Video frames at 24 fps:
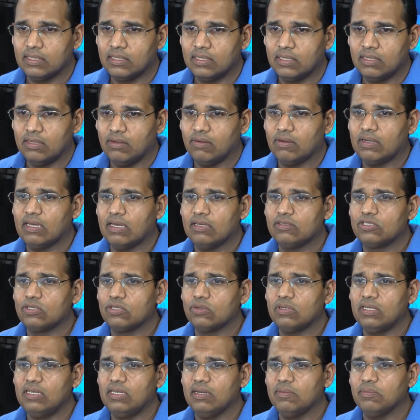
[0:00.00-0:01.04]
Okay, so
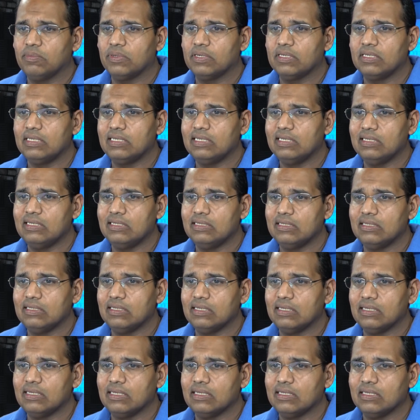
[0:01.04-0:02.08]
Kimberly
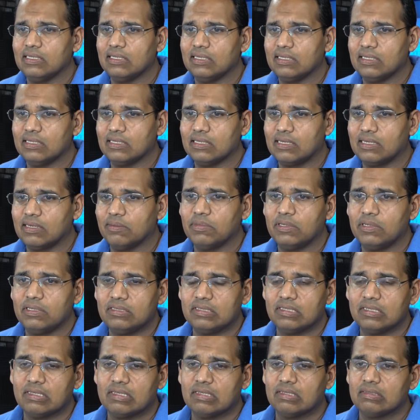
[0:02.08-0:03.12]

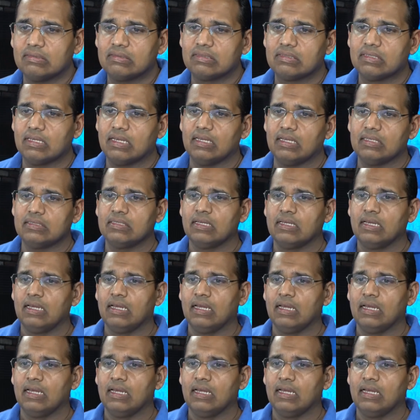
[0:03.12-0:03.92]
Jenkins says,